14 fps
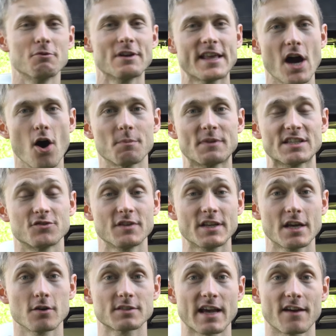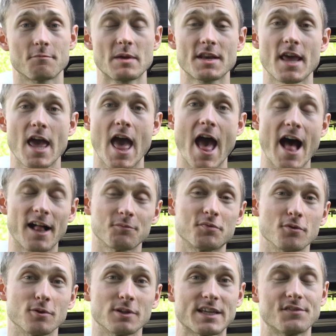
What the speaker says: really hope these videos have been helpful.